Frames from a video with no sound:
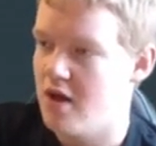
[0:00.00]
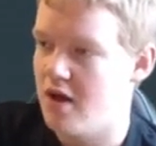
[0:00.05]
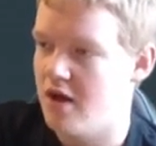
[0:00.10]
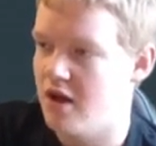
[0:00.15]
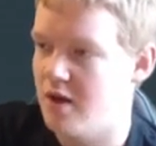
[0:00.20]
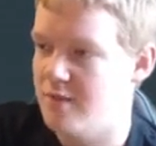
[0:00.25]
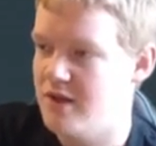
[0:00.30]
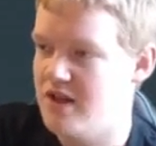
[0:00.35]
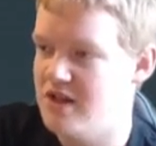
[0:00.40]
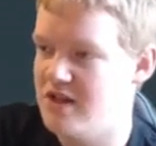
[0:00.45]

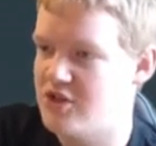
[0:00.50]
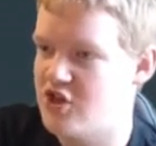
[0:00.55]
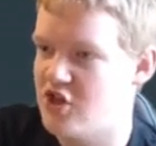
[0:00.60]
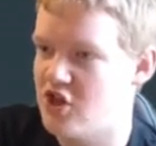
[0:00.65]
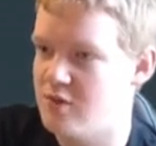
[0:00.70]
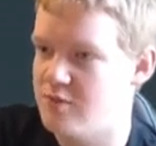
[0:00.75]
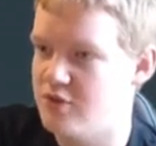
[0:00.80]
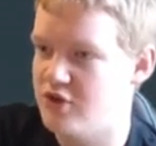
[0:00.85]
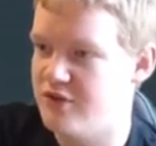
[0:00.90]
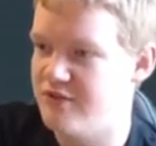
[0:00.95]
in
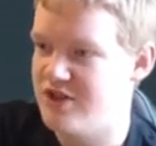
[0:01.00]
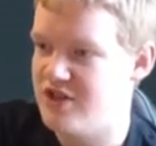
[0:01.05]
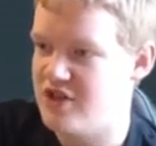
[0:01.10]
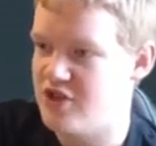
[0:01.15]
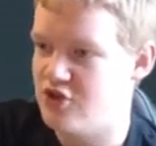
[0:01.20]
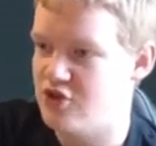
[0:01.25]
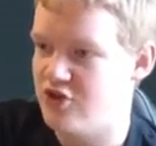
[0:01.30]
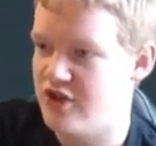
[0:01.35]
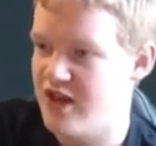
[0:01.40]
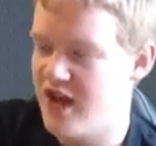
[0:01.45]
terms of
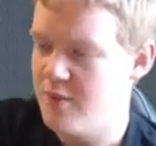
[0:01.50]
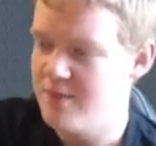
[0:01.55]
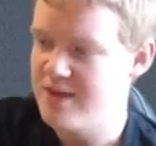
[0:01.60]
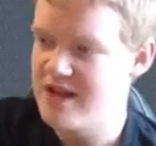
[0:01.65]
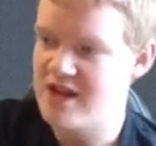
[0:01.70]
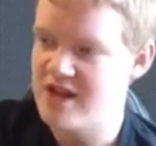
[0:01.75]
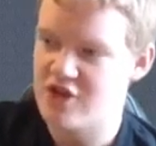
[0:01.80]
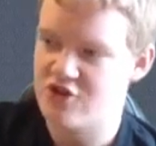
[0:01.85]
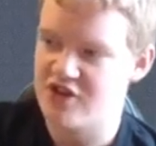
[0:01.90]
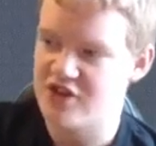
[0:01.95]
his injury. That'll
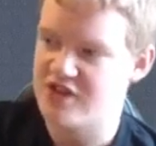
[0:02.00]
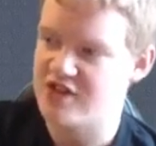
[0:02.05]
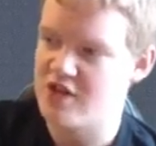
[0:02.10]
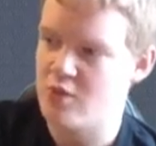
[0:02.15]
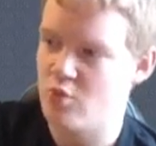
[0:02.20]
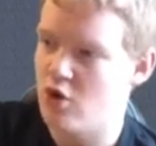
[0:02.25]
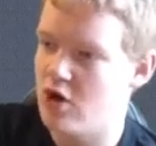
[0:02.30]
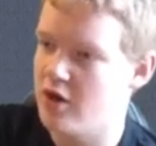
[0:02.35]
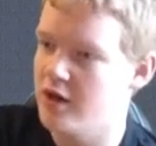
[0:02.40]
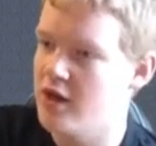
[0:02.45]
be an
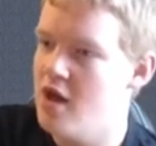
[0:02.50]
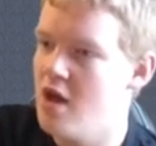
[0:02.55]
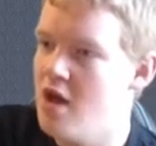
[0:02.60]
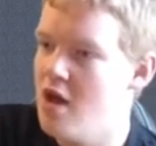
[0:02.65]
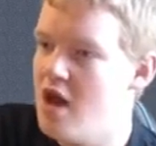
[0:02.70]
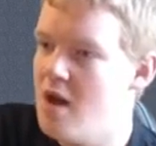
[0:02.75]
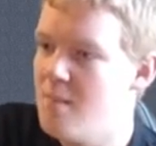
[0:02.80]
interesting one.